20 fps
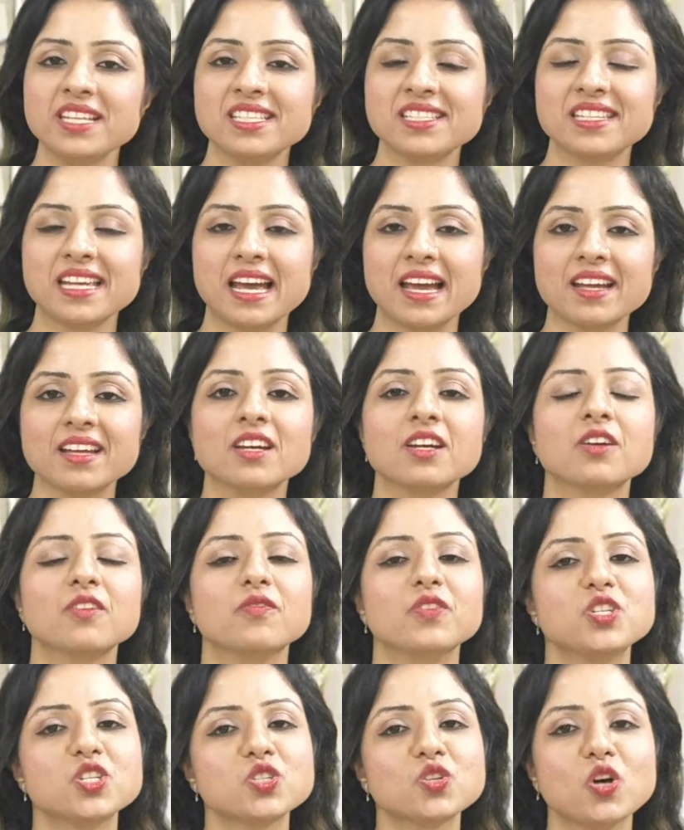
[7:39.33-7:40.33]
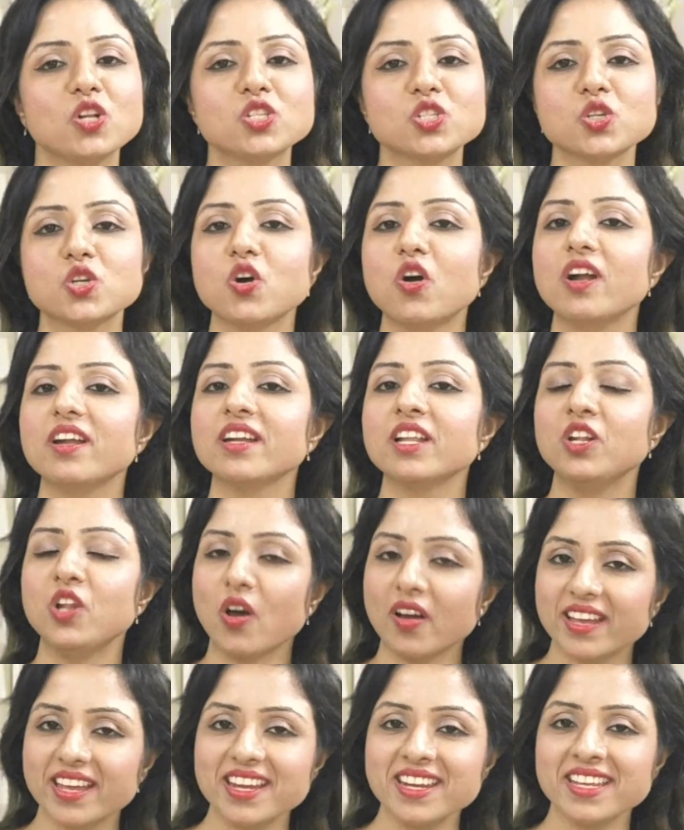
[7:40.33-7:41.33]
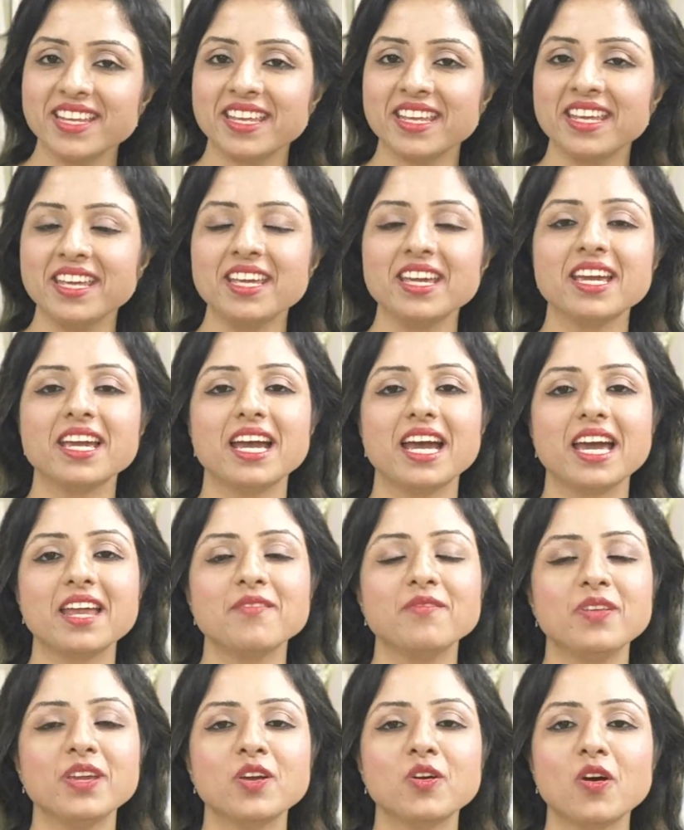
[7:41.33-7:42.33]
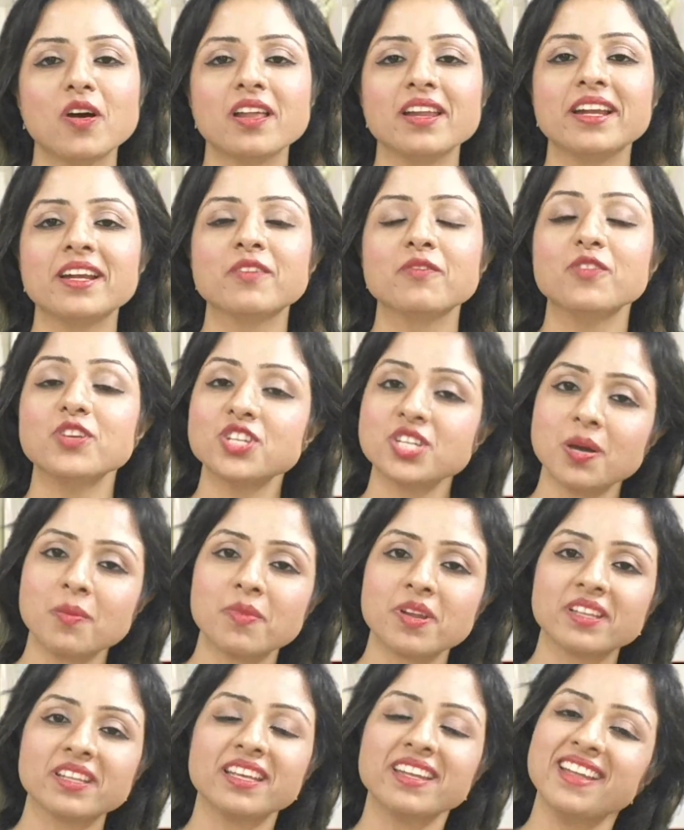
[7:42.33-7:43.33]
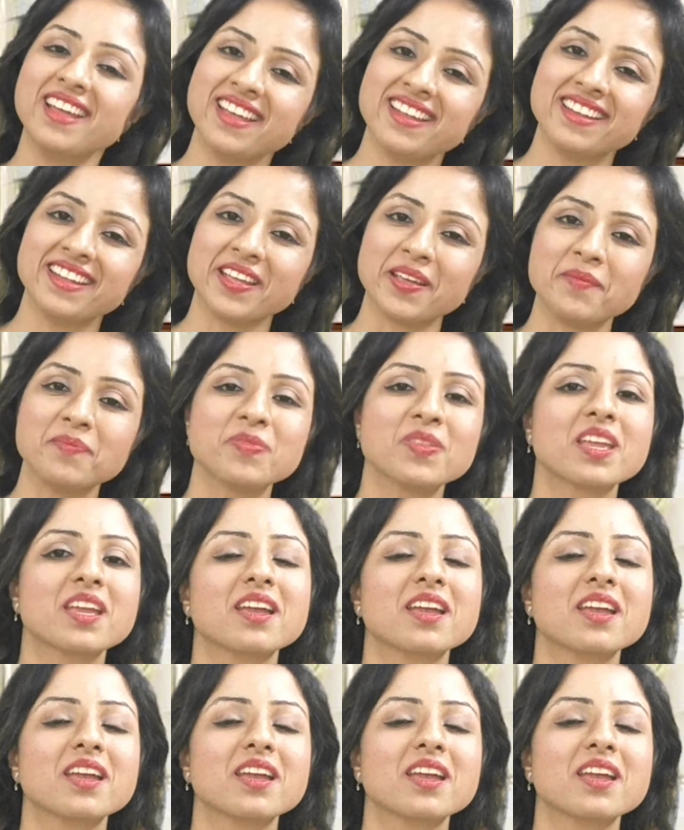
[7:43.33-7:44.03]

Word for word: tag which is also called lock and key and we call it Vishamrit in Hindi.